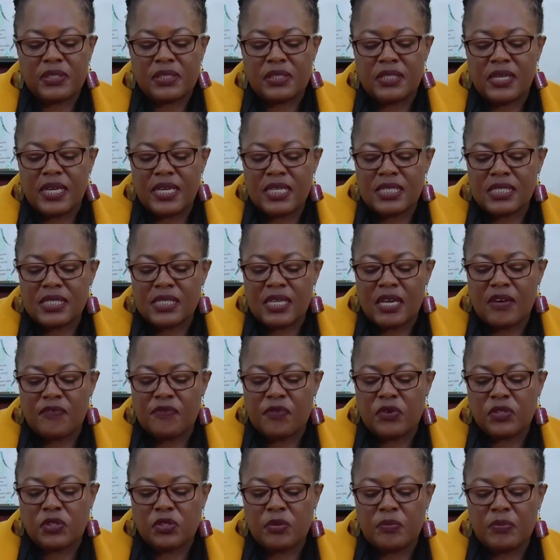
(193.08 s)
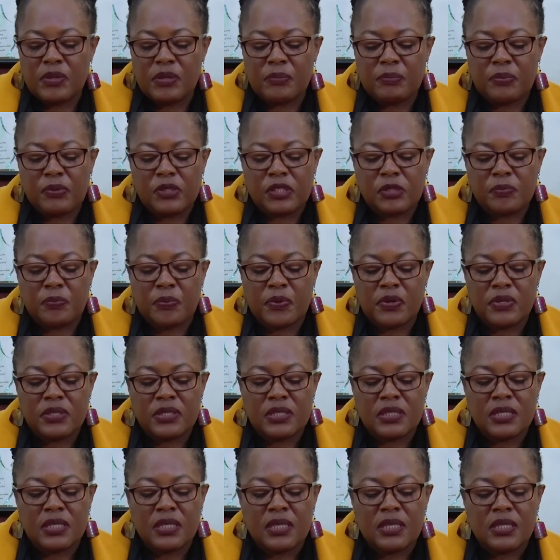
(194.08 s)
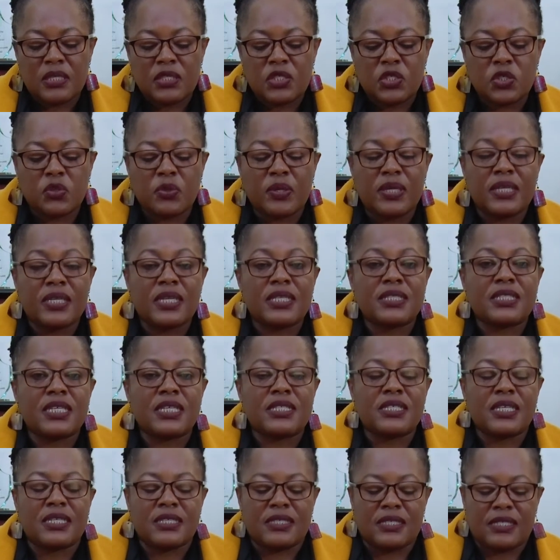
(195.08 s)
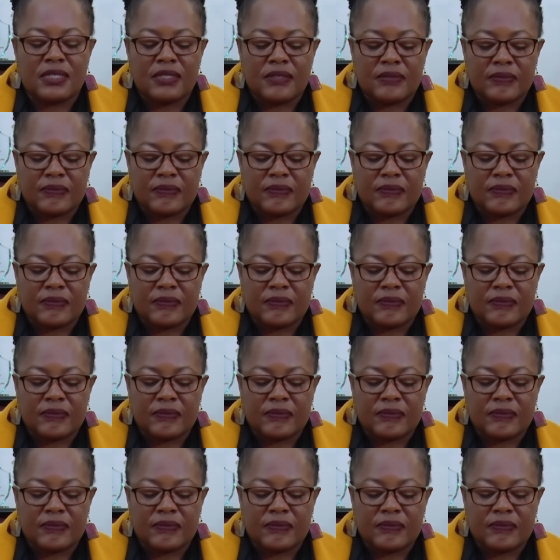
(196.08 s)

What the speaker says: days have also been postponed to a later date.